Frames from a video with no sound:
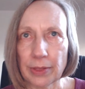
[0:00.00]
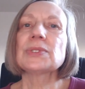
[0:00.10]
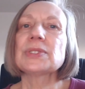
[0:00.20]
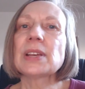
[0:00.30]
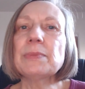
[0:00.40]

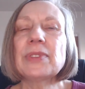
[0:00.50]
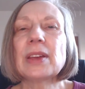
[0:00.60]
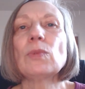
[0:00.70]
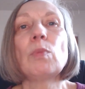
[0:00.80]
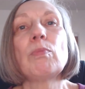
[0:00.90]
Some of
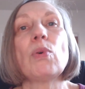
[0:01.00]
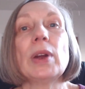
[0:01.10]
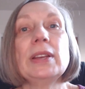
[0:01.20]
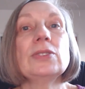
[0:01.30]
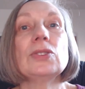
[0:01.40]
them will
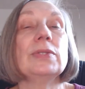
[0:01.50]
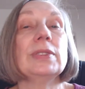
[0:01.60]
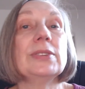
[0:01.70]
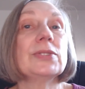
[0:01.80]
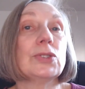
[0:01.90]
point to
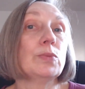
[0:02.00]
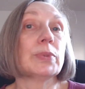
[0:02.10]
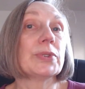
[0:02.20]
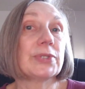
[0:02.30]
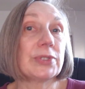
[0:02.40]
these
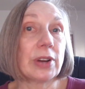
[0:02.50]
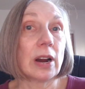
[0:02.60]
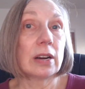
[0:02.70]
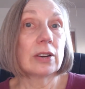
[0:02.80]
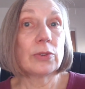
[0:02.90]

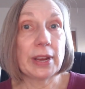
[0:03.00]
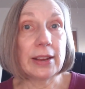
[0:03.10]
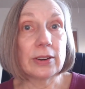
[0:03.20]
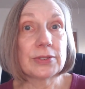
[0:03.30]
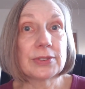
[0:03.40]
superstar
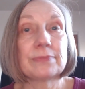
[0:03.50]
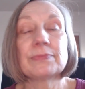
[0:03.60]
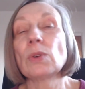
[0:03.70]
creators.